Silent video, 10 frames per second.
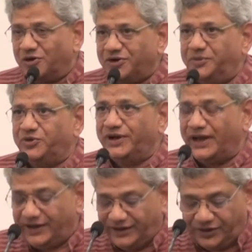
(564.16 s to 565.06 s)

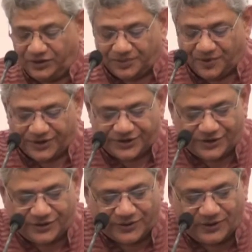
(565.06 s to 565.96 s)
contributing anything to
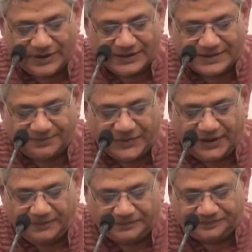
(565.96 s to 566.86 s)
production at all, then
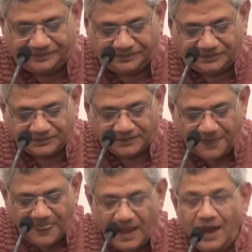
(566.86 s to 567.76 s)
something
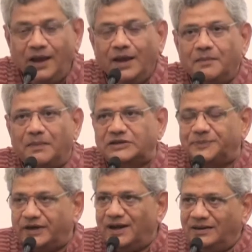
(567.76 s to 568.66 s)

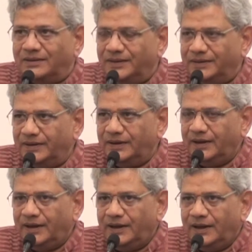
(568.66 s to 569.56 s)
must be done.
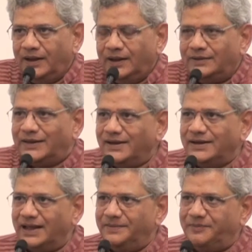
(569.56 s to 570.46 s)

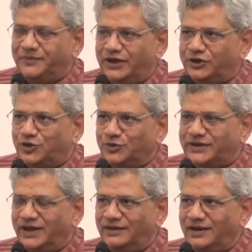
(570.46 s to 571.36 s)
Then came up the issue
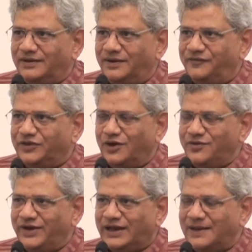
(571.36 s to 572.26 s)
saying that if
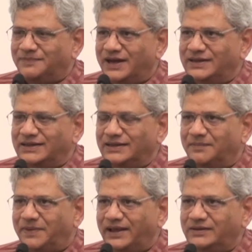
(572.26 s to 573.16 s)
without recapitalizing
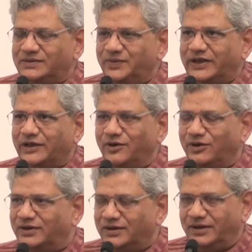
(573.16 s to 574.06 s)
the banks, we
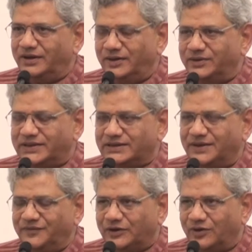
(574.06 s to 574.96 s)
cannot,
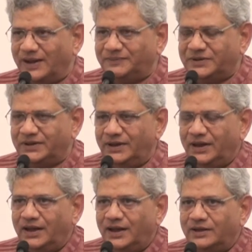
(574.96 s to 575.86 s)
system will collapse.
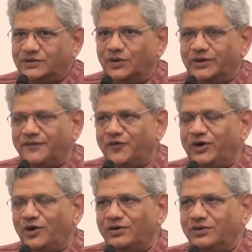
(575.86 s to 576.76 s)
So therefore,
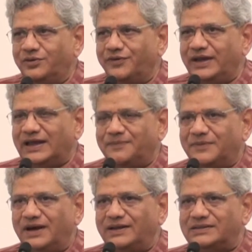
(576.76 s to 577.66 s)
in order to
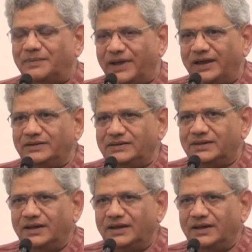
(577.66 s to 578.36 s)
recapitalize the banks,